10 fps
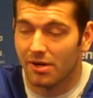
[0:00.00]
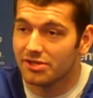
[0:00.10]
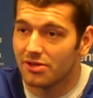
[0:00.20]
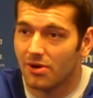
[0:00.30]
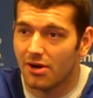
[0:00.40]
worked
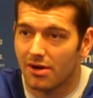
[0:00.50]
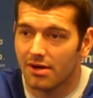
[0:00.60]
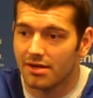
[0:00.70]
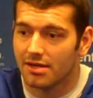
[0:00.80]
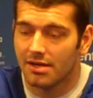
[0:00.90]
so
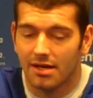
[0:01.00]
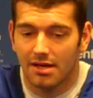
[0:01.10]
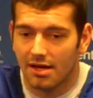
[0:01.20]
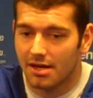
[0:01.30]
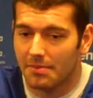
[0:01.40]
hard,
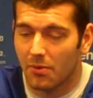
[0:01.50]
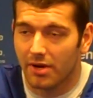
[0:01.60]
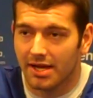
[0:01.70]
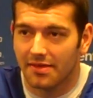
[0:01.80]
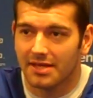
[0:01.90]
and my
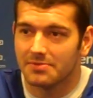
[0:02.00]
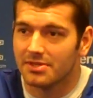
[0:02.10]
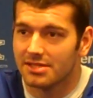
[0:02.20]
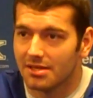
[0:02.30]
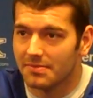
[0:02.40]
work ethic's
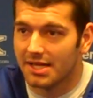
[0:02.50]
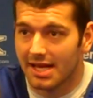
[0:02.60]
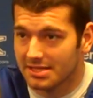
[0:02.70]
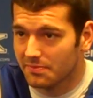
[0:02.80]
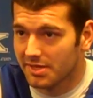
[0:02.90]
been something that
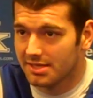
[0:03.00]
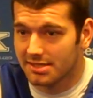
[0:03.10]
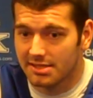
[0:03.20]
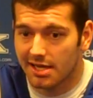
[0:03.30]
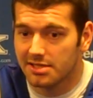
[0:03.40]
hasn't been
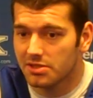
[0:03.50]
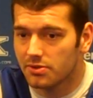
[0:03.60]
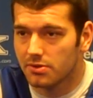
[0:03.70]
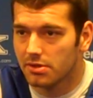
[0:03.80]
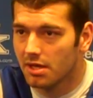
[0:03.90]
since high
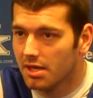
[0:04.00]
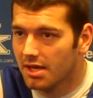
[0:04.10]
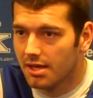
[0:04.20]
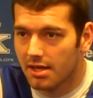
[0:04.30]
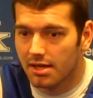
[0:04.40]
school,
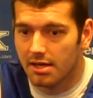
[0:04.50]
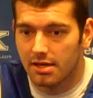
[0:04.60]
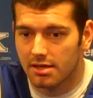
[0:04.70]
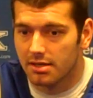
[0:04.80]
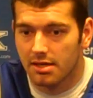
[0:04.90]
and
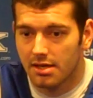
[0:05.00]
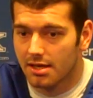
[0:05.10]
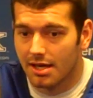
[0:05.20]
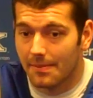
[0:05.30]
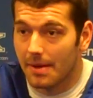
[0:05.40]

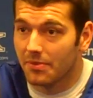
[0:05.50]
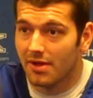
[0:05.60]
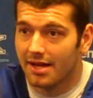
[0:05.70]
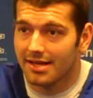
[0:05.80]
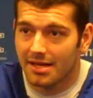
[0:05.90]
I'm
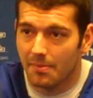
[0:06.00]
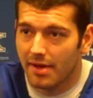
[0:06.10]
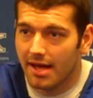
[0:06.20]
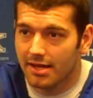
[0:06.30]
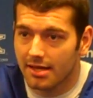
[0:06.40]
glad to get it
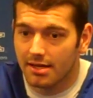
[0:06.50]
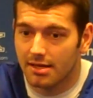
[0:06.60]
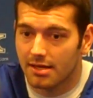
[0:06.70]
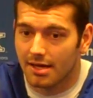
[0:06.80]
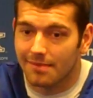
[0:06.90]
back, and
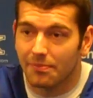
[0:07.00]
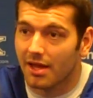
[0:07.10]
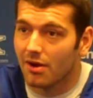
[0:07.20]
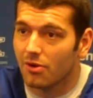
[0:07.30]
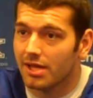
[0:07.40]
I
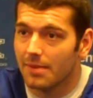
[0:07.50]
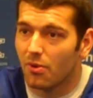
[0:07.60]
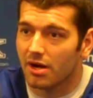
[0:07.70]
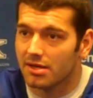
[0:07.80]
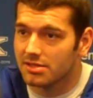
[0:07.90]
plan on keep
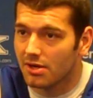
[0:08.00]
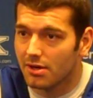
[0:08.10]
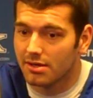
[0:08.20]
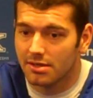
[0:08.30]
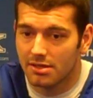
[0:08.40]
working this
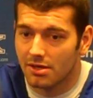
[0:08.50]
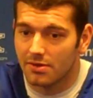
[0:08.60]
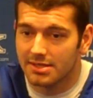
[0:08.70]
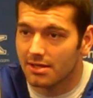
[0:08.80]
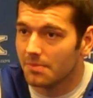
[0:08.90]
hard, you know,
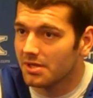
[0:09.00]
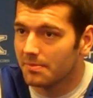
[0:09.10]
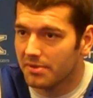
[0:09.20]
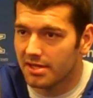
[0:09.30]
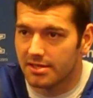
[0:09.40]
until I'm done
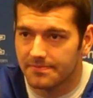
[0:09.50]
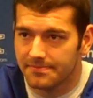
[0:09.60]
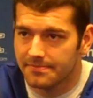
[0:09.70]
playing.